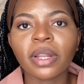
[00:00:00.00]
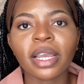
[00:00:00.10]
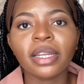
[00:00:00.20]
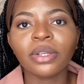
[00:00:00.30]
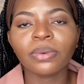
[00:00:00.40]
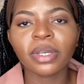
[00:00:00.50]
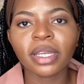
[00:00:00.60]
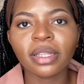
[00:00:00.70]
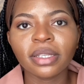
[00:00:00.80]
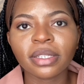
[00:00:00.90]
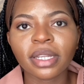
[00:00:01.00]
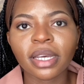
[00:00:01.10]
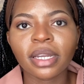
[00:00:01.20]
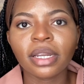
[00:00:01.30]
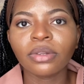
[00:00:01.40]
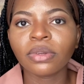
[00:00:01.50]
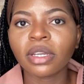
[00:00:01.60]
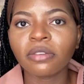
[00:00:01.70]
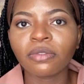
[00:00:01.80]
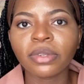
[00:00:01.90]
Like, I need to get this done. I need to
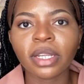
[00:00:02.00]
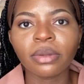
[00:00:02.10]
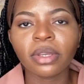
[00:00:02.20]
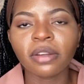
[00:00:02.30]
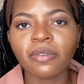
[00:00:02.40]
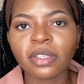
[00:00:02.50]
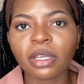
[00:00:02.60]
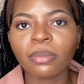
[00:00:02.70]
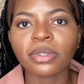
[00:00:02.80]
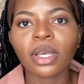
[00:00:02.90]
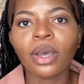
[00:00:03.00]
get fruits. I need to get vegetables.